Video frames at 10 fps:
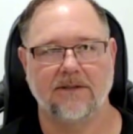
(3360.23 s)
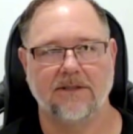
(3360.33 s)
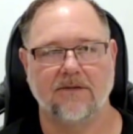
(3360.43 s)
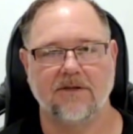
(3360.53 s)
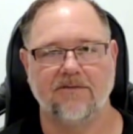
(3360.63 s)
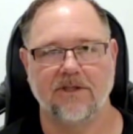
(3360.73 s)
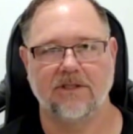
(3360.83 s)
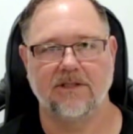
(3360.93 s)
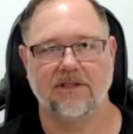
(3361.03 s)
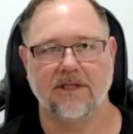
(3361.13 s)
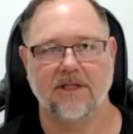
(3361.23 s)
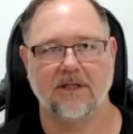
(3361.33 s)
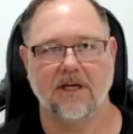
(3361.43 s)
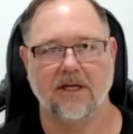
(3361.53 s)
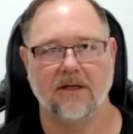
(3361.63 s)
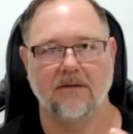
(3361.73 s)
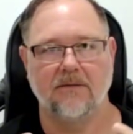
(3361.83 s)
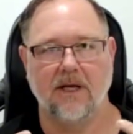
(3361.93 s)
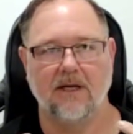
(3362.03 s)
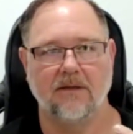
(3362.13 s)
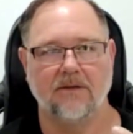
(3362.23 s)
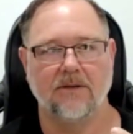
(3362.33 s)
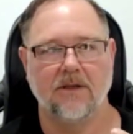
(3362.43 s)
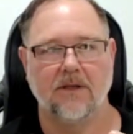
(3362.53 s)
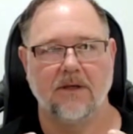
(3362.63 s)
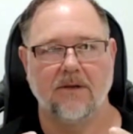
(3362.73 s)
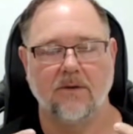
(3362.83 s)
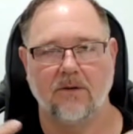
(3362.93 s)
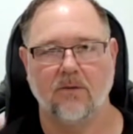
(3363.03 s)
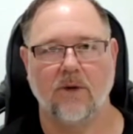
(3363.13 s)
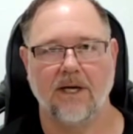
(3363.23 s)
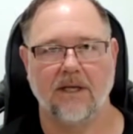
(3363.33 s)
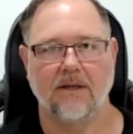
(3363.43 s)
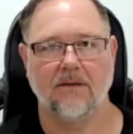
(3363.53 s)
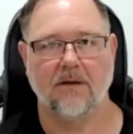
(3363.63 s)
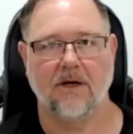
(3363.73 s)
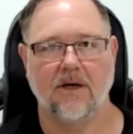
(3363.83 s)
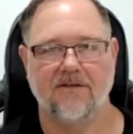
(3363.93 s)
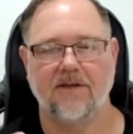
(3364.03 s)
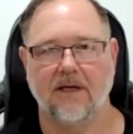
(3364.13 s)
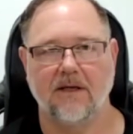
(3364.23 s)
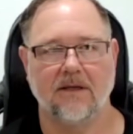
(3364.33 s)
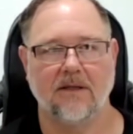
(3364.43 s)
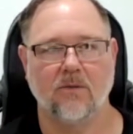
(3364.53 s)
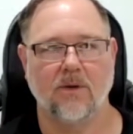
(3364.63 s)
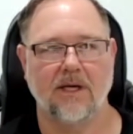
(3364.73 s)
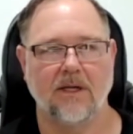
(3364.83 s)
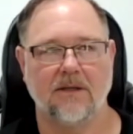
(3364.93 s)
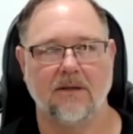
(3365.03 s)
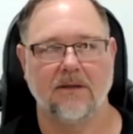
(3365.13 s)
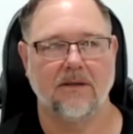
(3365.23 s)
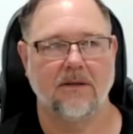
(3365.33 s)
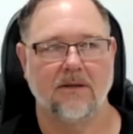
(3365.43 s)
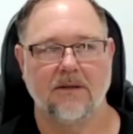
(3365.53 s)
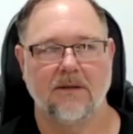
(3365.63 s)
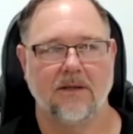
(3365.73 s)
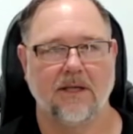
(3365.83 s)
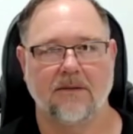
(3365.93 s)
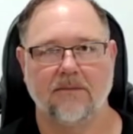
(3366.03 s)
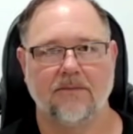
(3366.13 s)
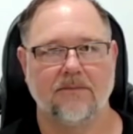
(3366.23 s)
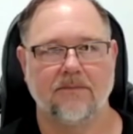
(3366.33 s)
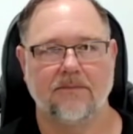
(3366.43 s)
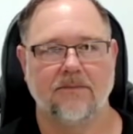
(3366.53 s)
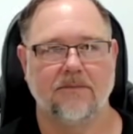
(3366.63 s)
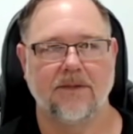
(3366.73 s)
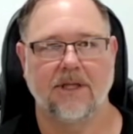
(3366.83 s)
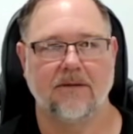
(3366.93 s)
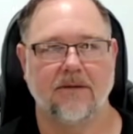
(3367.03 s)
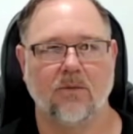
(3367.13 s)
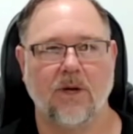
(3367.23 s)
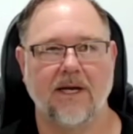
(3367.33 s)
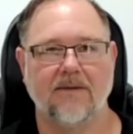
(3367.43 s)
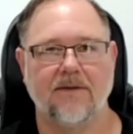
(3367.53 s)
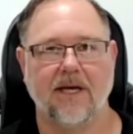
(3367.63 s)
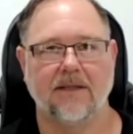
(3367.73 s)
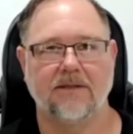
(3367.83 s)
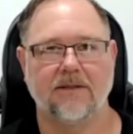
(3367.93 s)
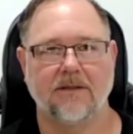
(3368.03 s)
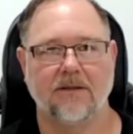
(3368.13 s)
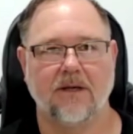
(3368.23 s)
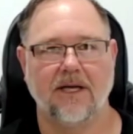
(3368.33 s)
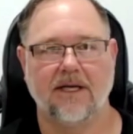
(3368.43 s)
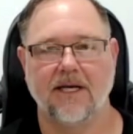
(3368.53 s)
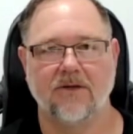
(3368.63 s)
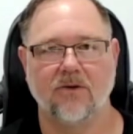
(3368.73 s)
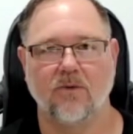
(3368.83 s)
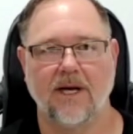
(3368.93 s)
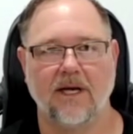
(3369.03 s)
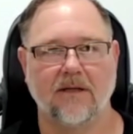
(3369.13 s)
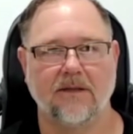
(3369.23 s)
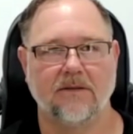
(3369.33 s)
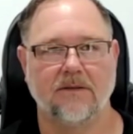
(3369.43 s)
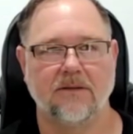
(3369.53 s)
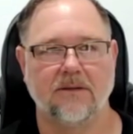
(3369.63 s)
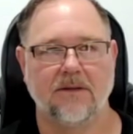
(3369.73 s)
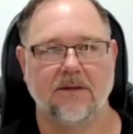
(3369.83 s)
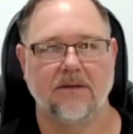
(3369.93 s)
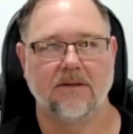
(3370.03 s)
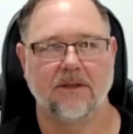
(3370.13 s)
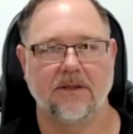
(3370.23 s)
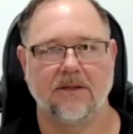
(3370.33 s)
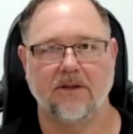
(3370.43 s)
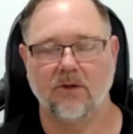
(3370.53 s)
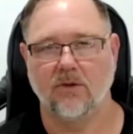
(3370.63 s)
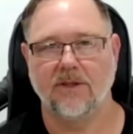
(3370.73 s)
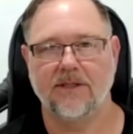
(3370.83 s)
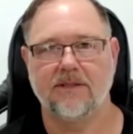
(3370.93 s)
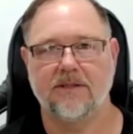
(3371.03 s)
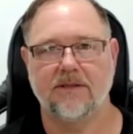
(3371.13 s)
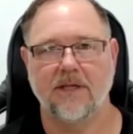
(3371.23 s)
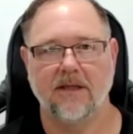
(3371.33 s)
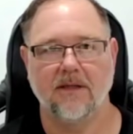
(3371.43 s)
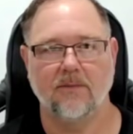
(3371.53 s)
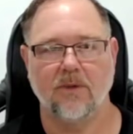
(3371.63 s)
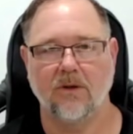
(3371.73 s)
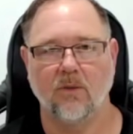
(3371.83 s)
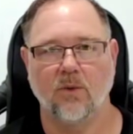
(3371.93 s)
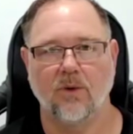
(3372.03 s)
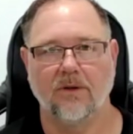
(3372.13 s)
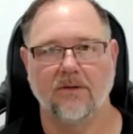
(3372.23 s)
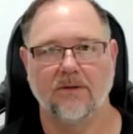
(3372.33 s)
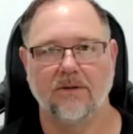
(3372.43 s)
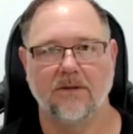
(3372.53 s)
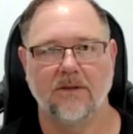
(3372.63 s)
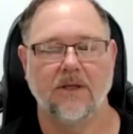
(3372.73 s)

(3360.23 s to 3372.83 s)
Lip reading: self-sufficiency and the way I think and the way the way that I get around the noise in the modern world.